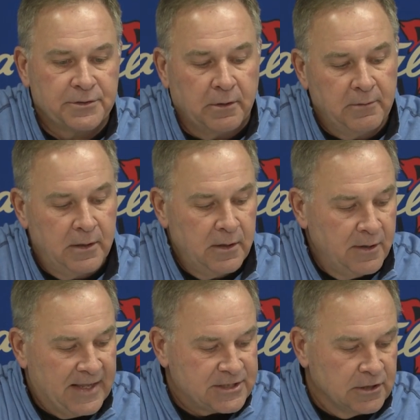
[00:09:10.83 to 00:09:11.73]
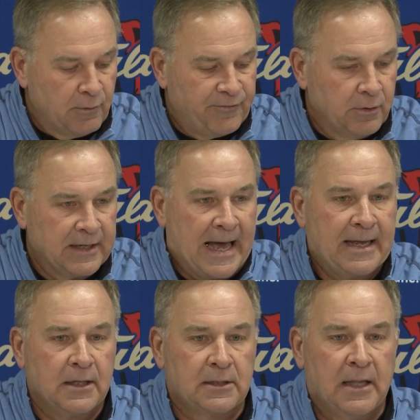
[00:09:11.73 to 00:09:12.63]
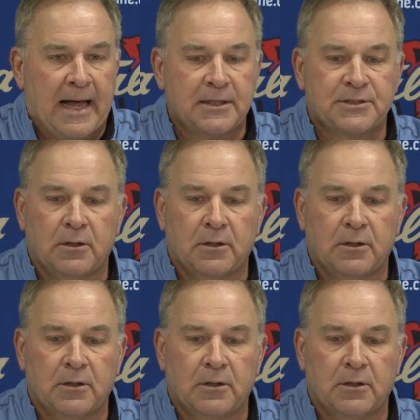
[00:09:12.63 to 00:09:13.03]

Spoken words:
So that's an overview of the class.